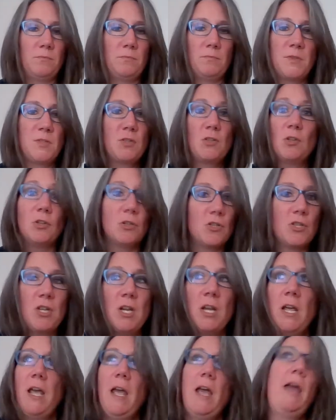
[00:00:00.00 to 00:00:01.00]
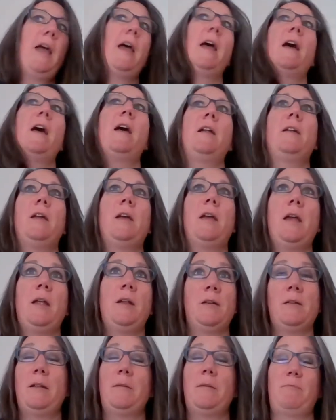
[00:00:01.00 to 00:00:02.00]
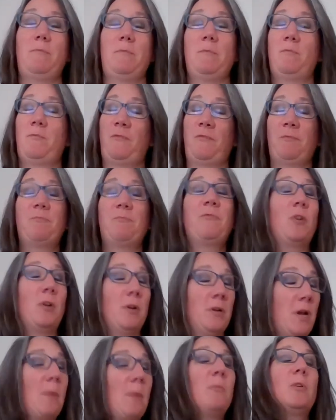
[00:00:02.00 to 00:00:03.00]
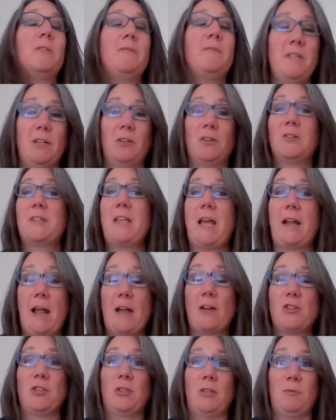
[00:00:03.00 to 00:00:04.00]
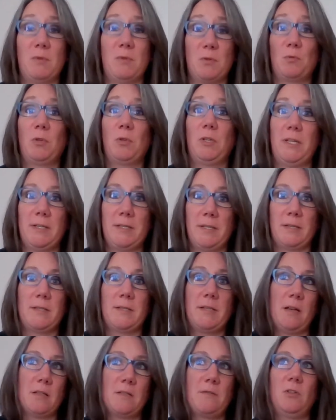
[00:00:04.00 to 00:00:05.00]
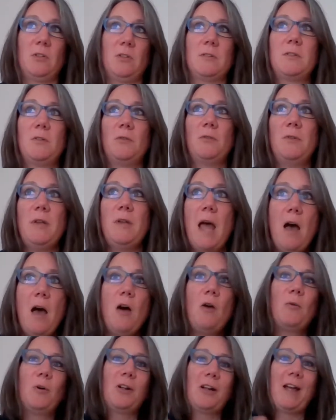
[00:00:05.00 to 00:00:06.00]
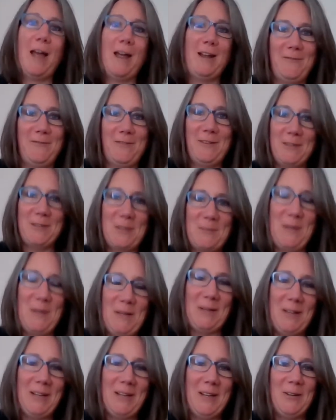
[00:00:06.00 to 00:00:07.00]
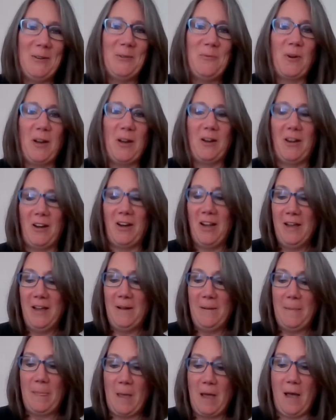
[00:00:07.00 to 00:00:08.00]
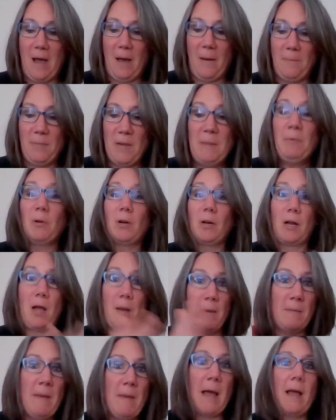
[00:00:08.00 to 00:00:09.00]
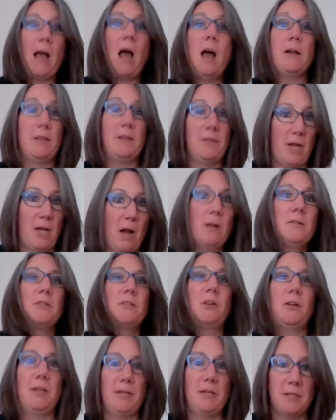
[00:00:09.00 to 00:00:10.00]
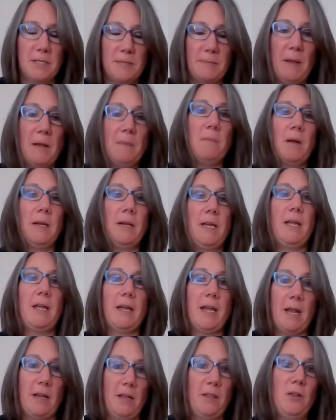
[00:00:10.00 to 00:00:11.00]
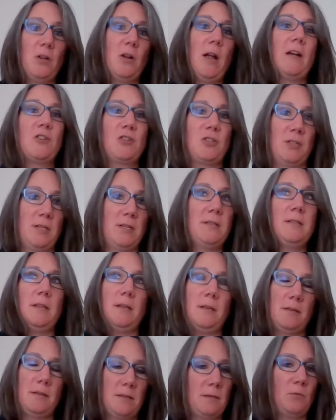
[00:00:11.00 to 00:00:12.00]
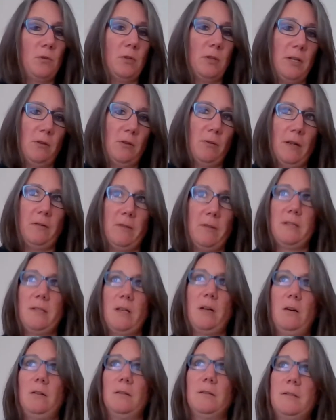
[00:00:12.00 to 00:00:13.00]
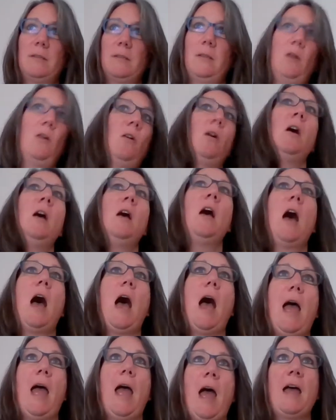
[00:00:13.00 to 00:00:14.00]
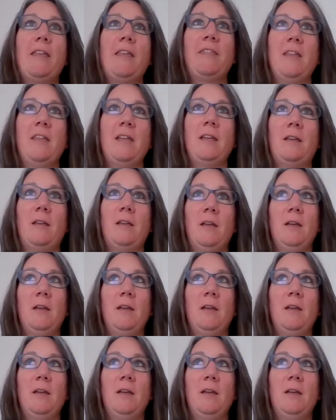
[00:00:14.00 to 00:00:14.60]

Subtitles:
search. And for a number of dealers, that actually was really successful. So now we're kind of in this period where people are coming back on and they are starting to spend money again, and they're actually seeing some really great results. So I think,